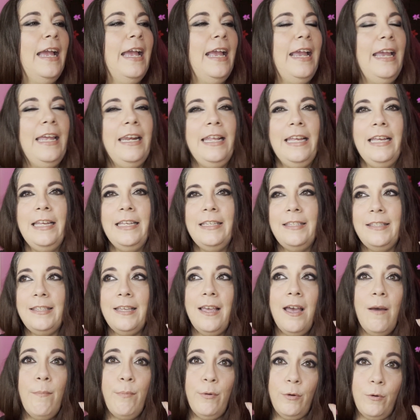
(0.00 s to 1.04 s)
It is
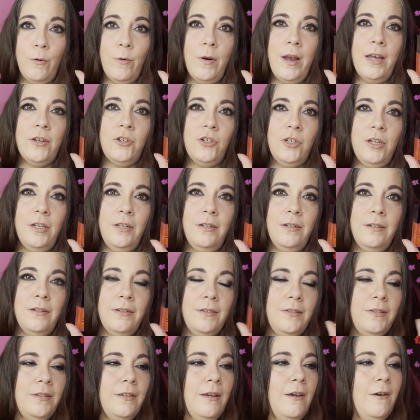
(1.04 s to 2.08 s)
a progression.
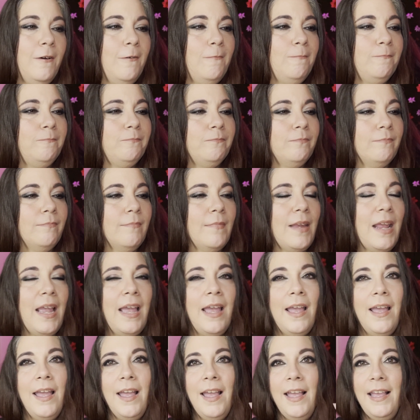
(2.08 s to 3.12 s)
So
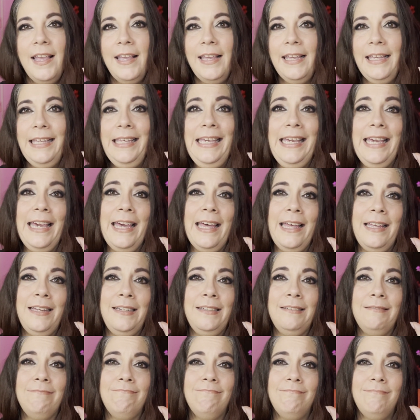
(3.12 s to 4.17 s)
yeah,
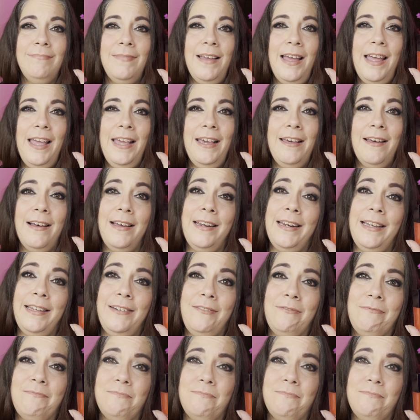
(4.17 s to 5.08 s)
I got it.